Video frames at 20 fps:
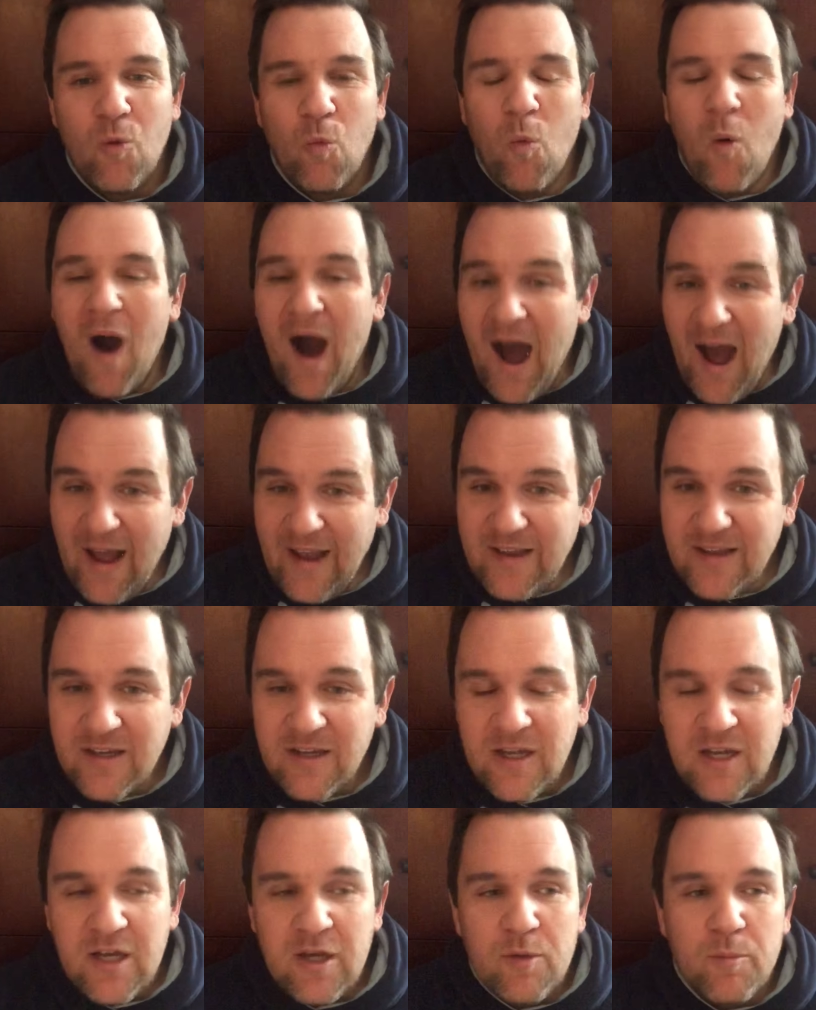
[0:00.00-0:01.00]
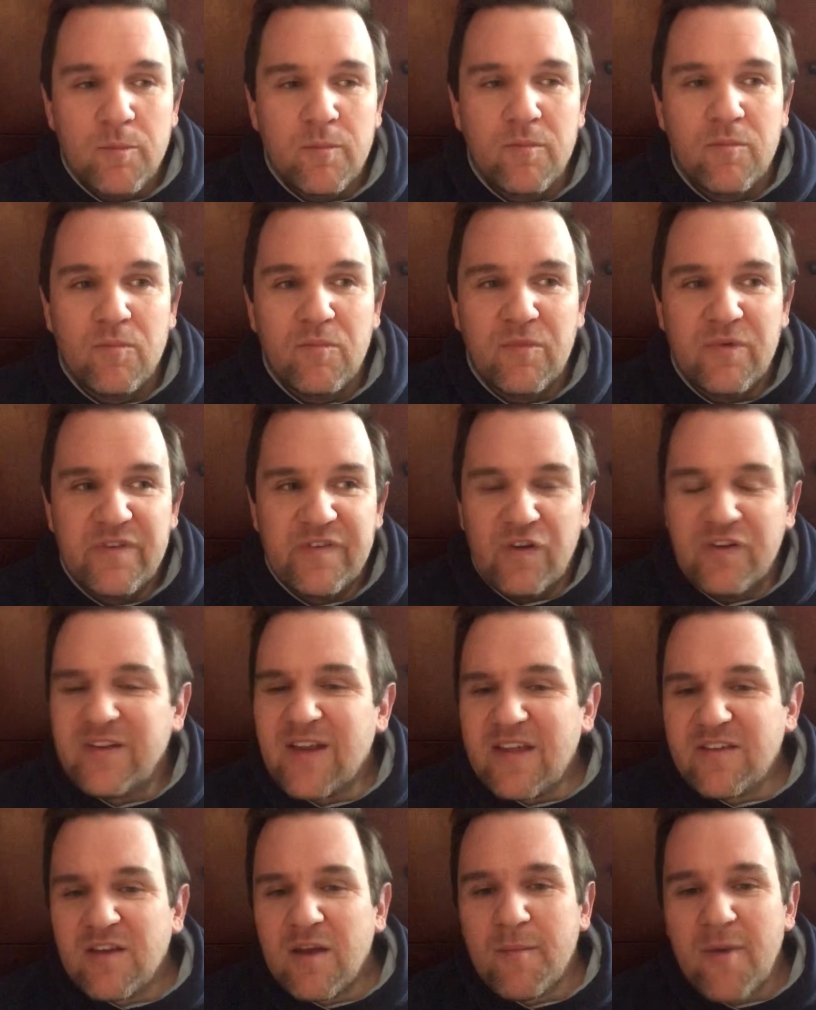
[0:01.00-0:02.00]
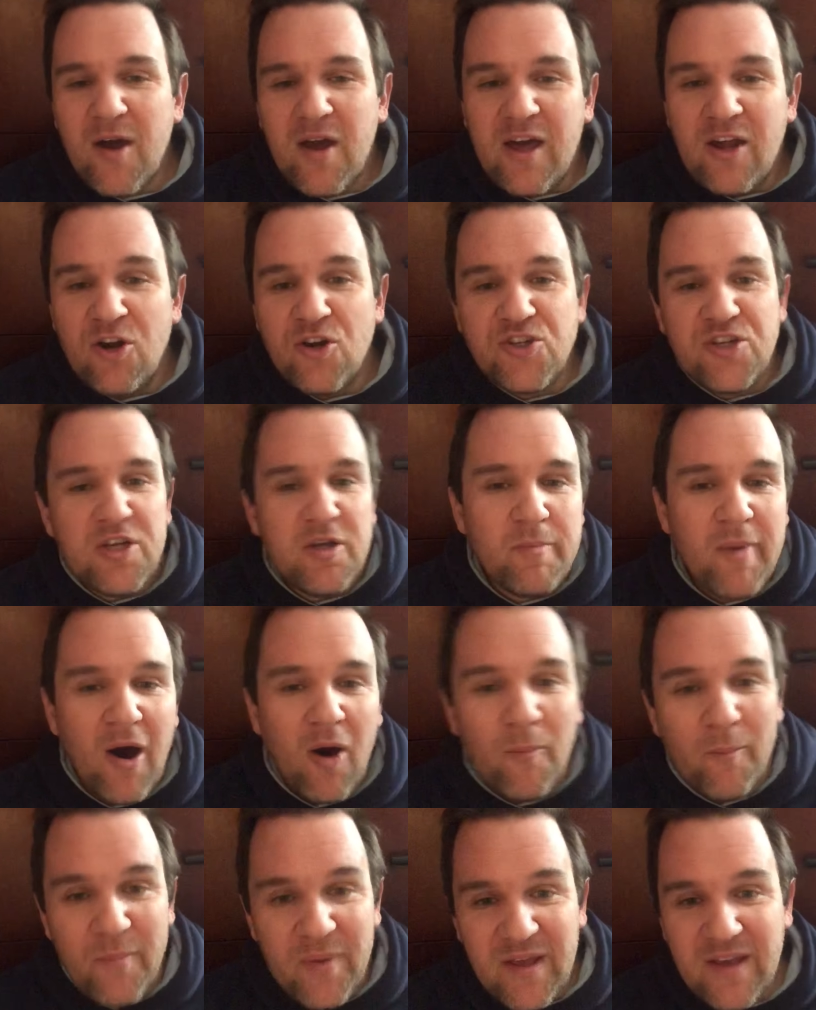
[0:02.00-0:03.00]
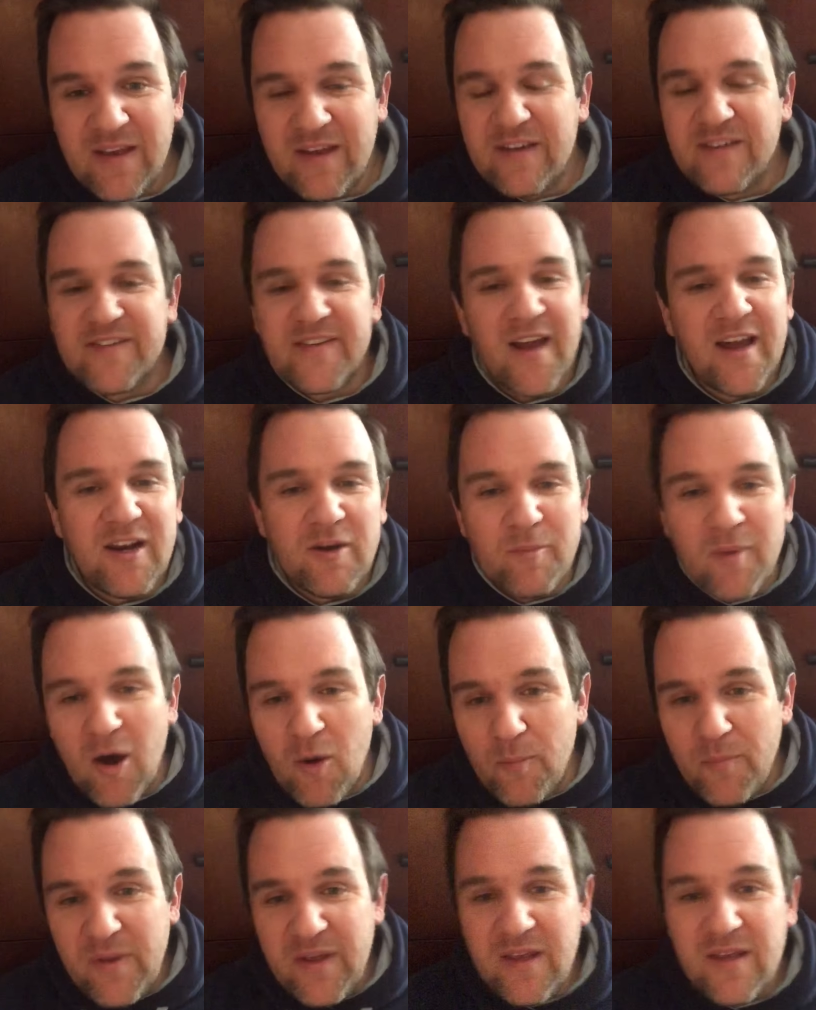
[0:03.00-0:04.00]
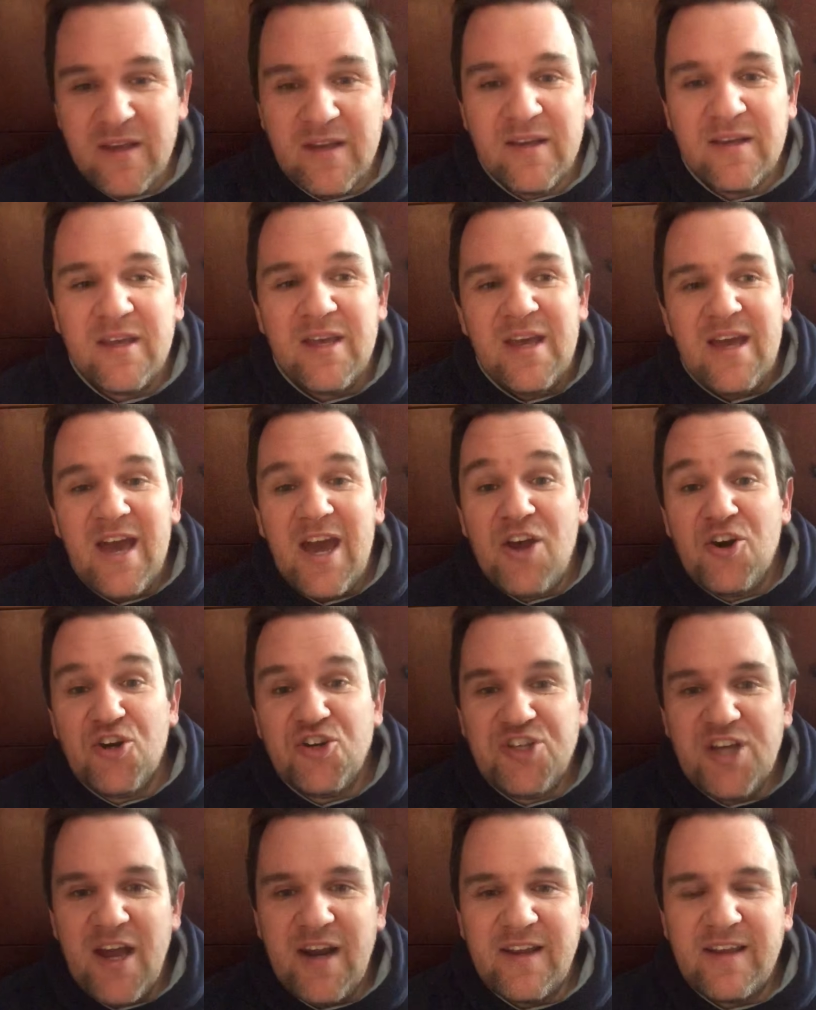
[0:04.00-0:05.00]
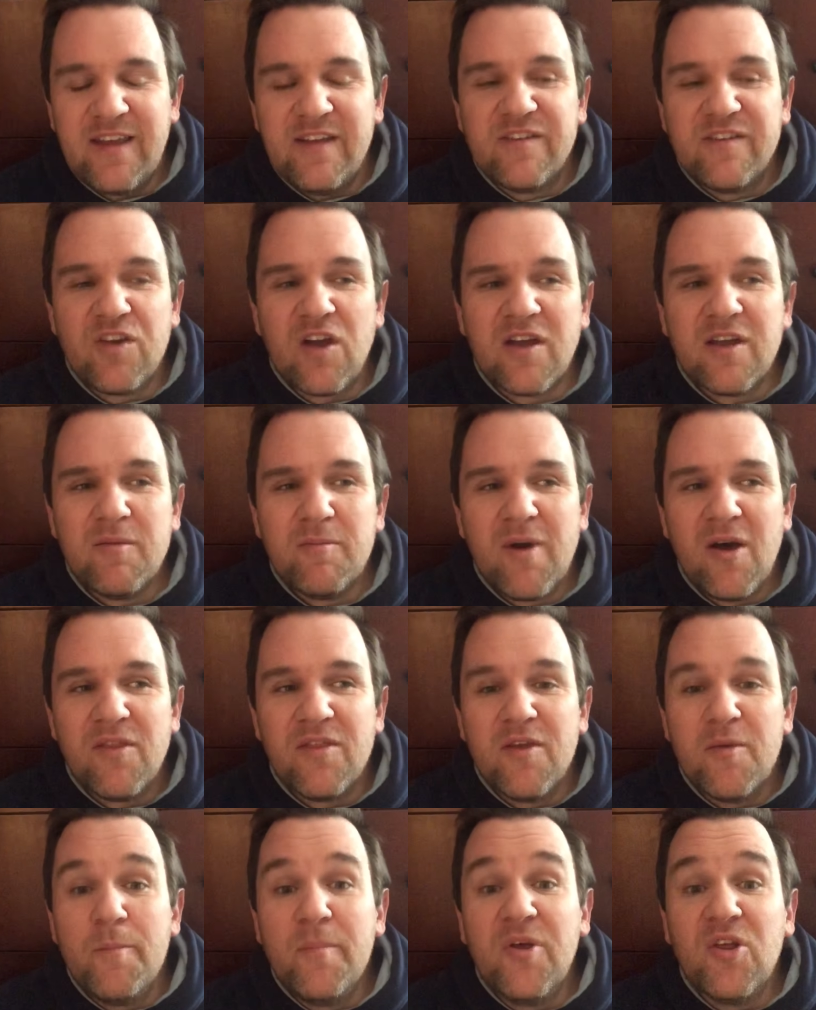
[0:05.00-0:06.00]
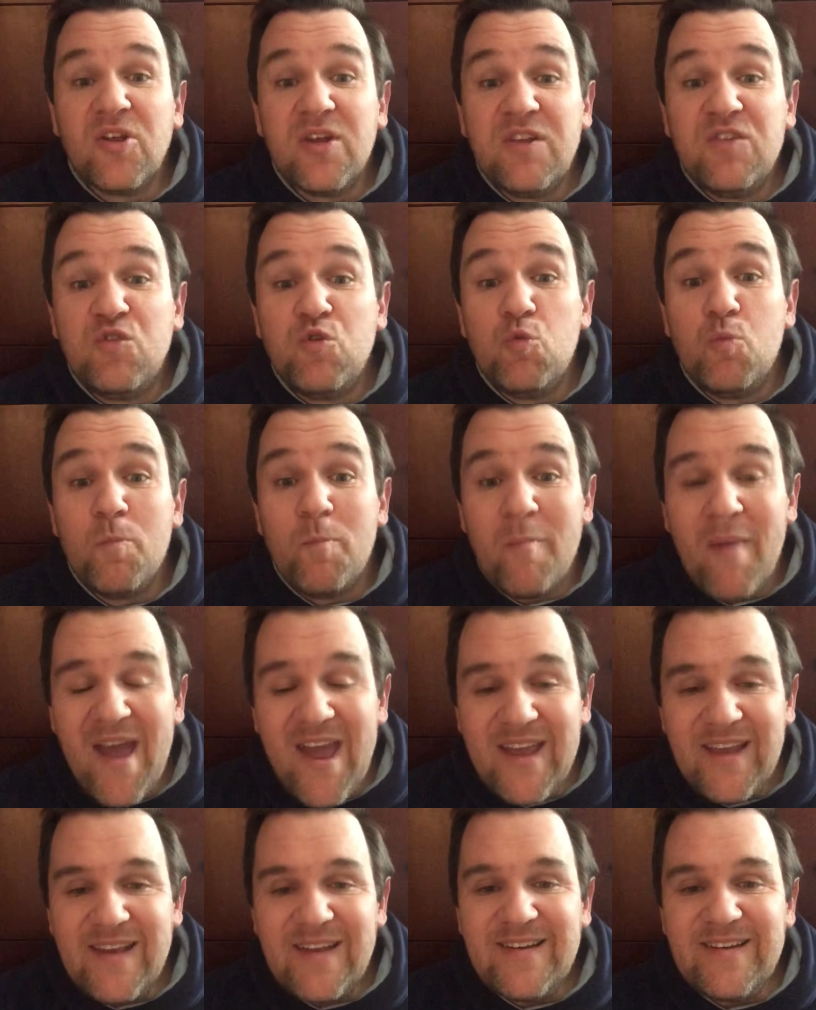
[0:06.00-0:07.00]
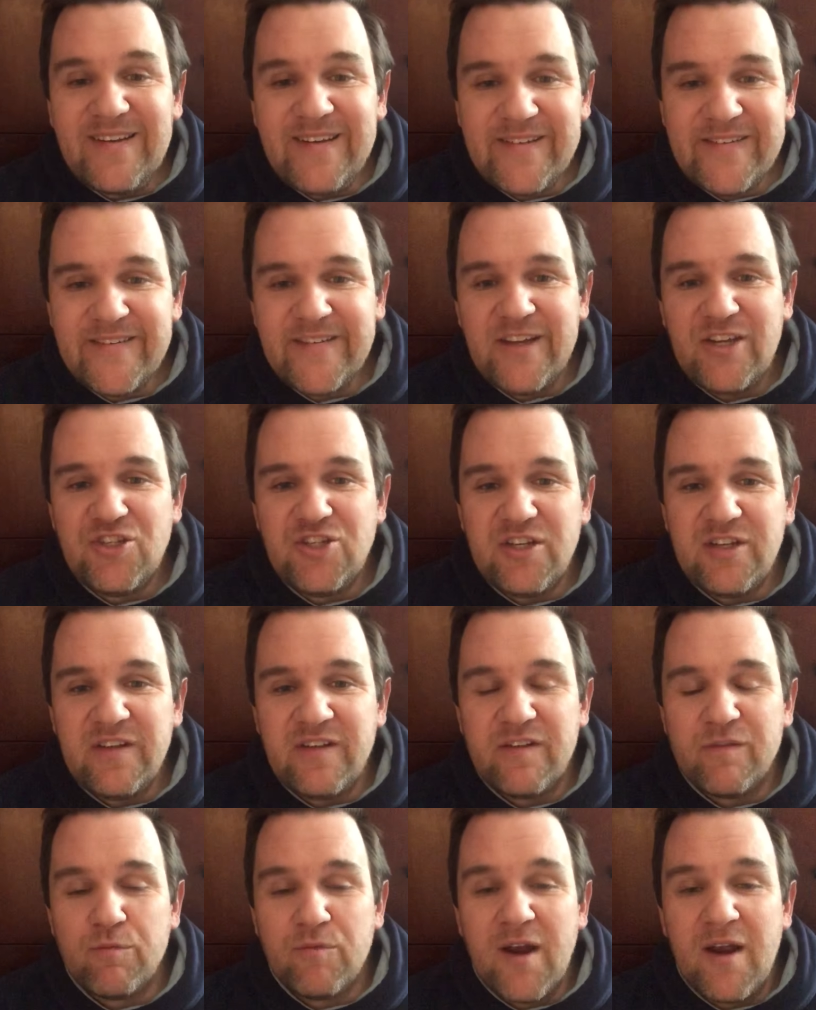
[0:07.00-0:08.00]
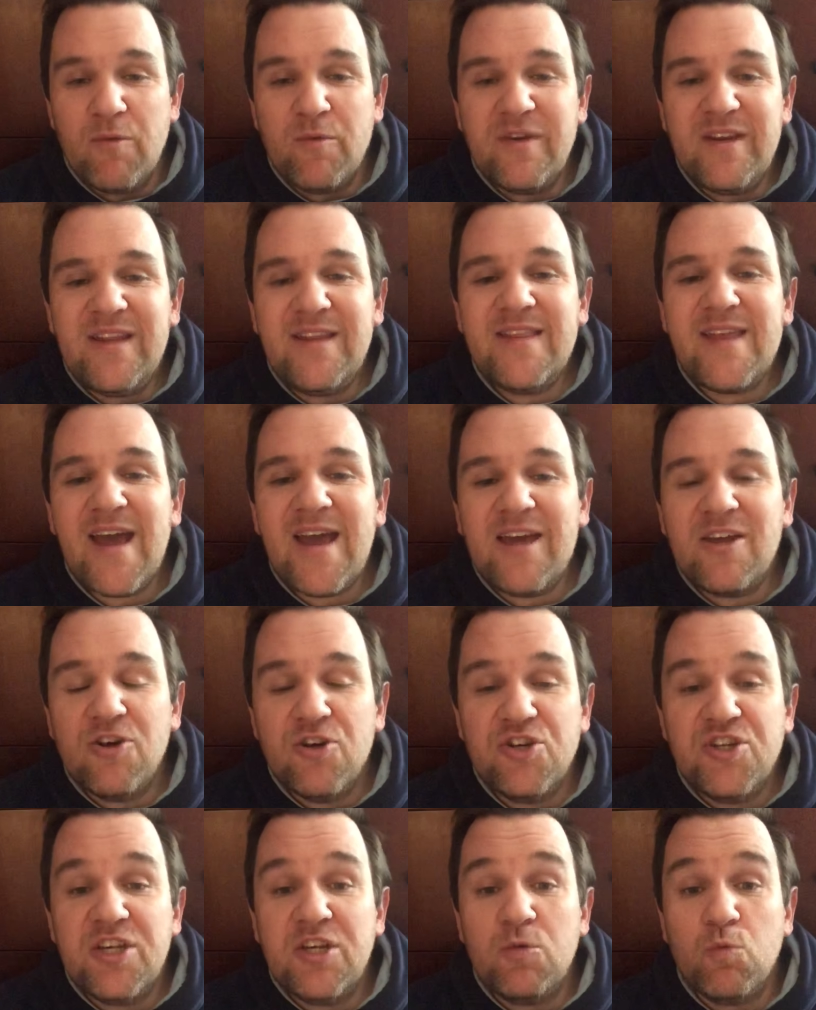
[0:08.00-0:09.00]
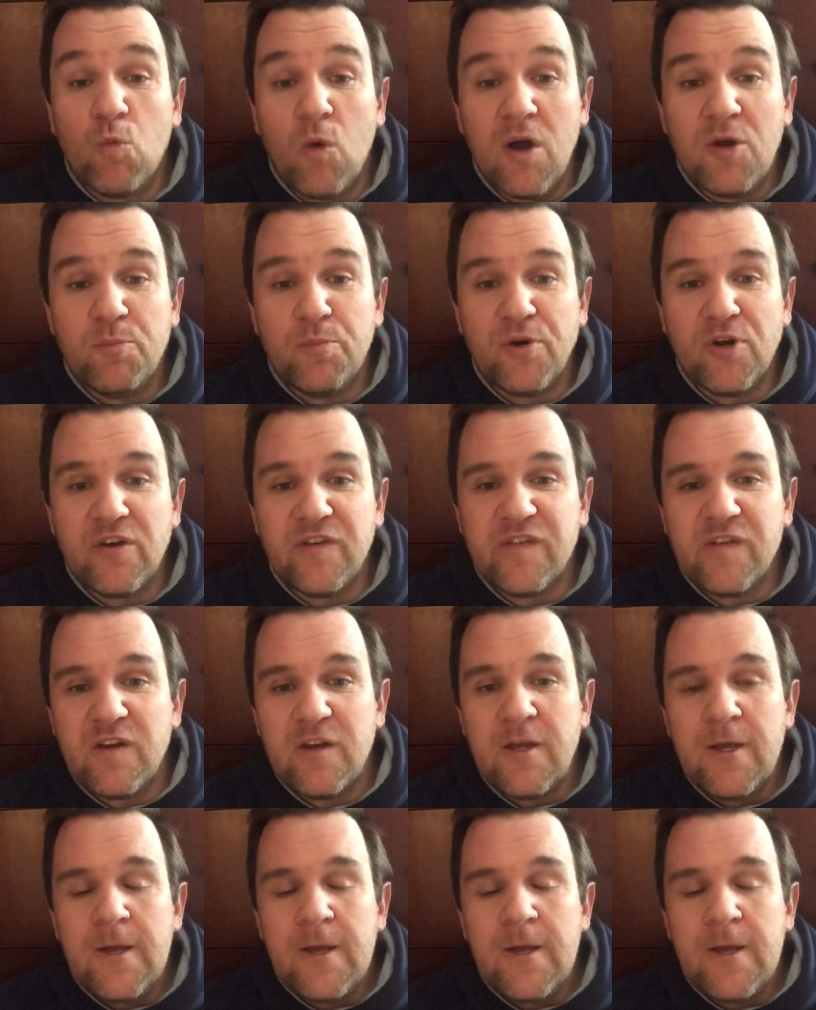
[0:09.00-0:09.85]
Why? So he's not talking about energy about being excited, about being energetic. He's talking about the ability to make decisions, right? We need that energy in one person.